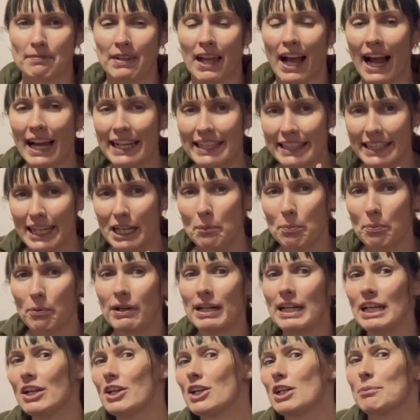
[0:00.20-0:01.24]
I did
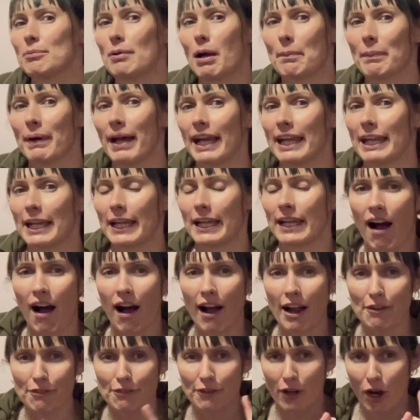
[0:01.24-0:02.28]
pretty good at my packing.
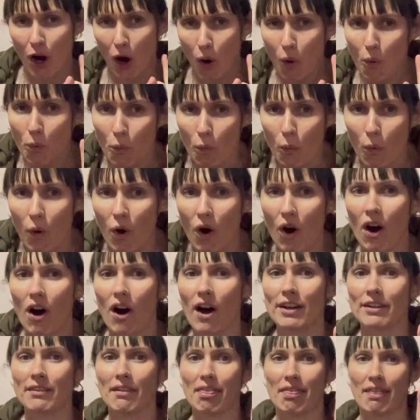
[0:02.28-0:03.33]
I forgot
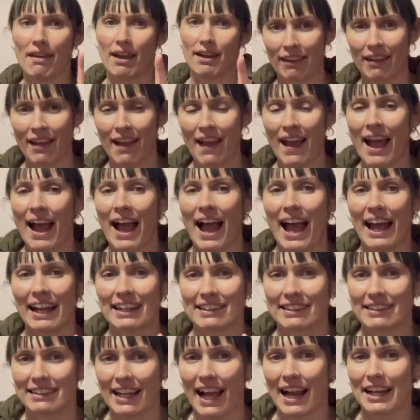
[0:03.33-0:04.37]
one thing, and
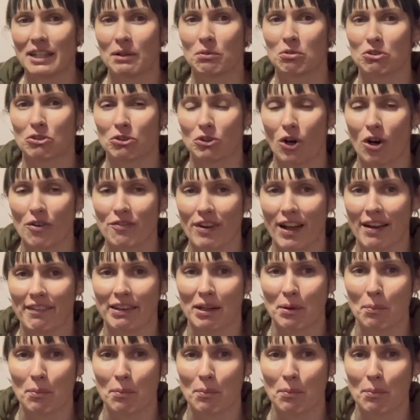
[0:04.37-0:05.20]
Daddy was not very